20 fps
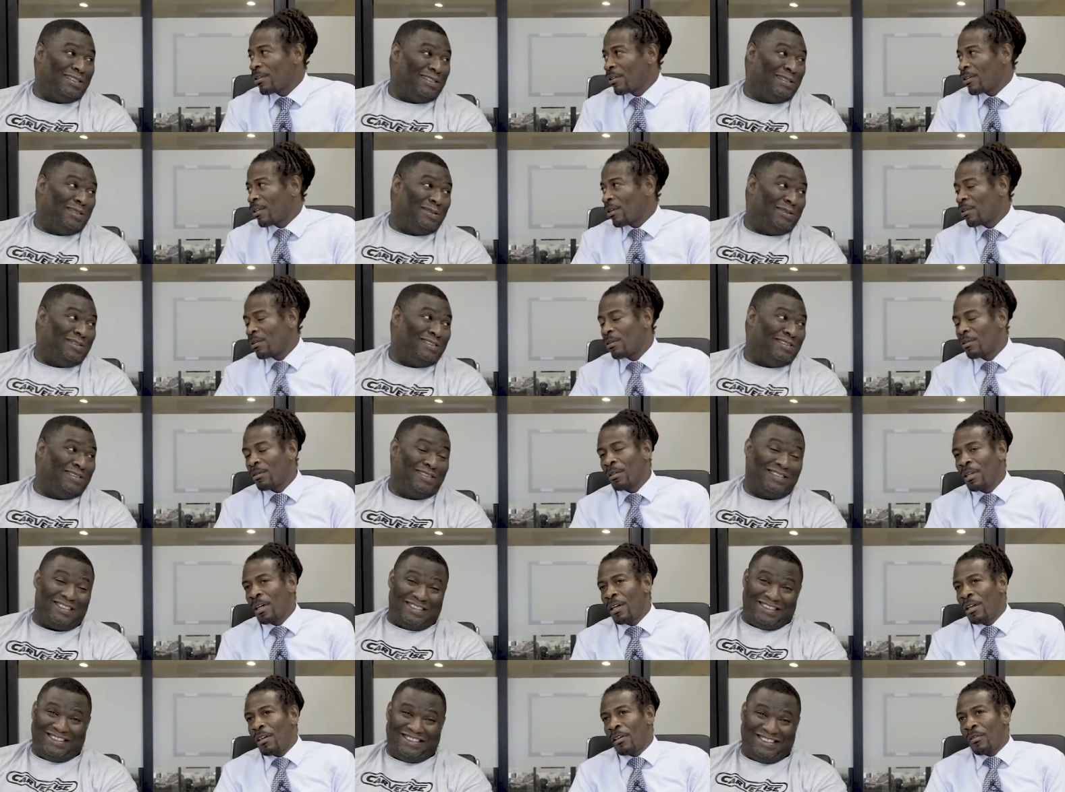Speaker 1: So
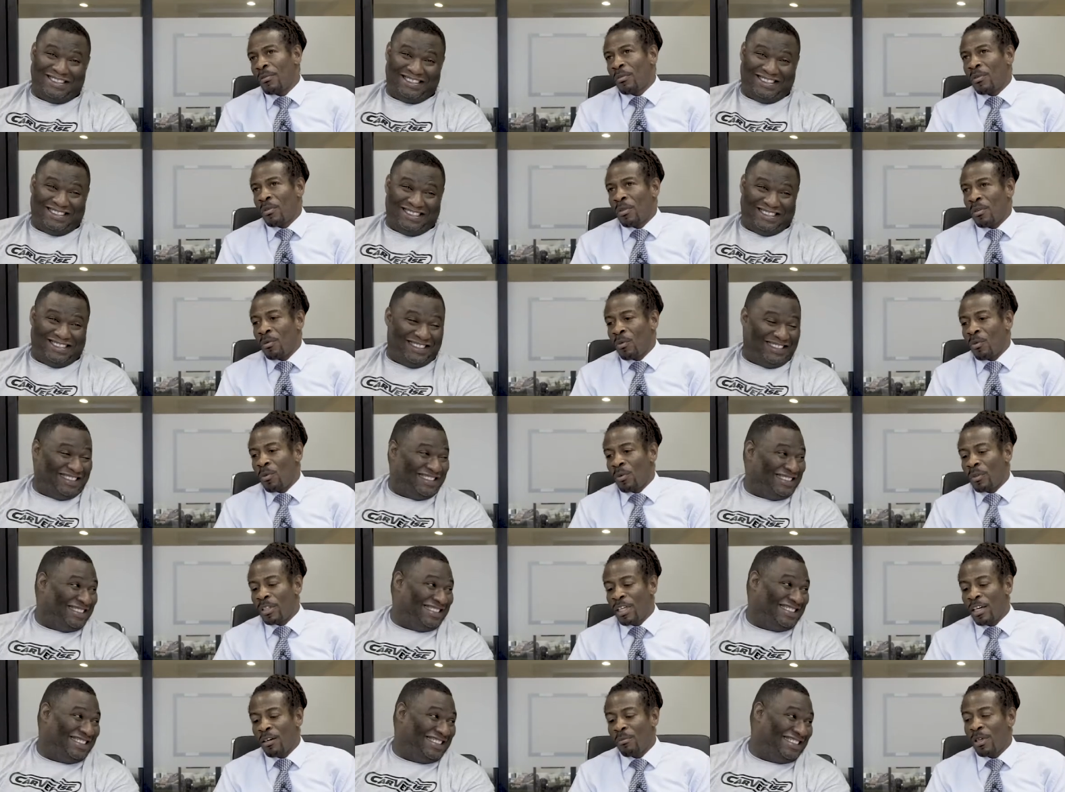
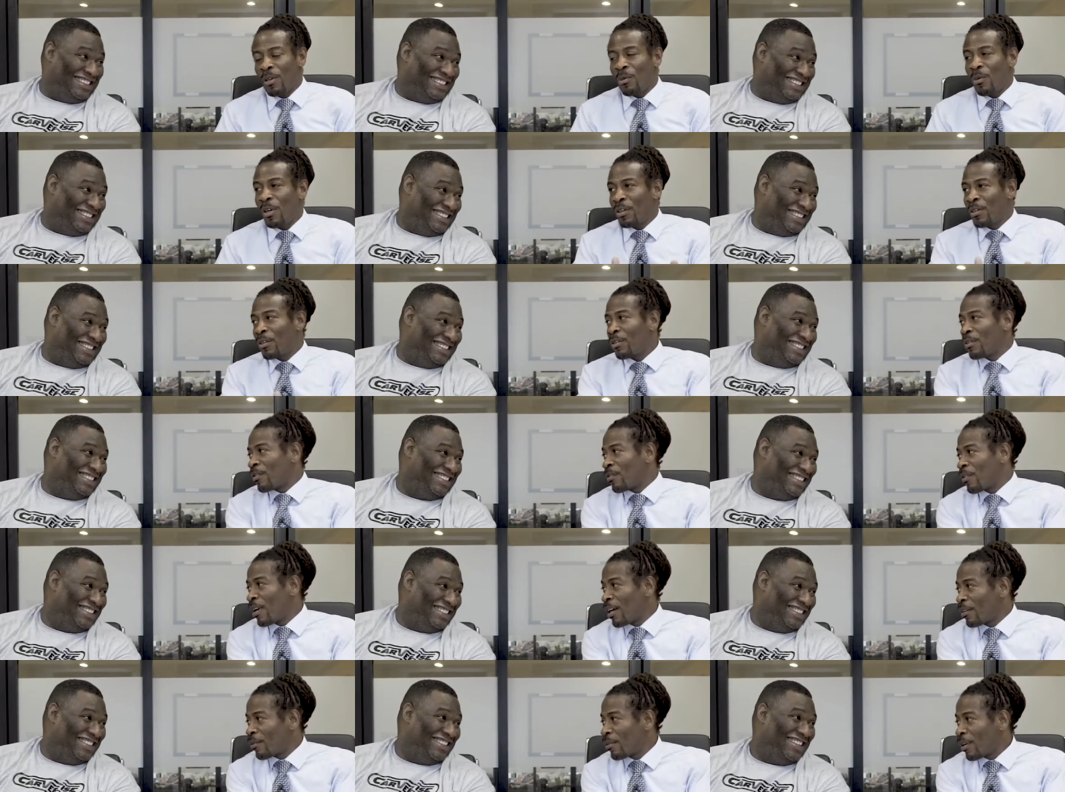tell me, what are you
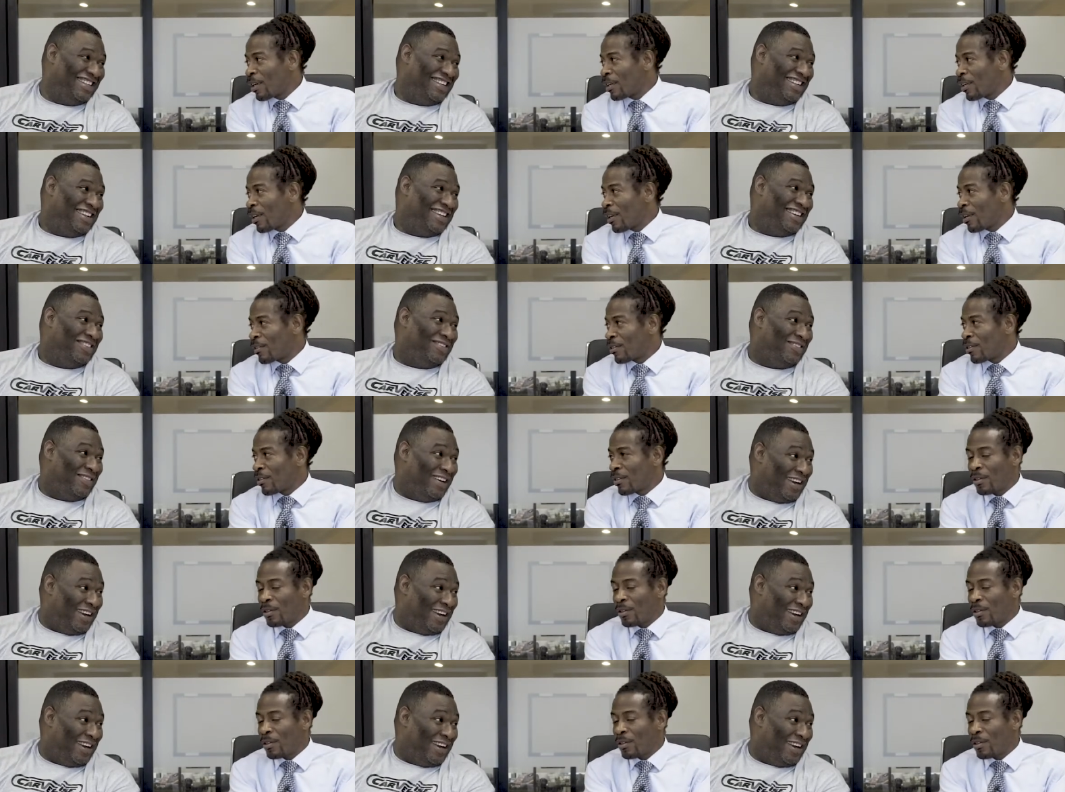defining ready as?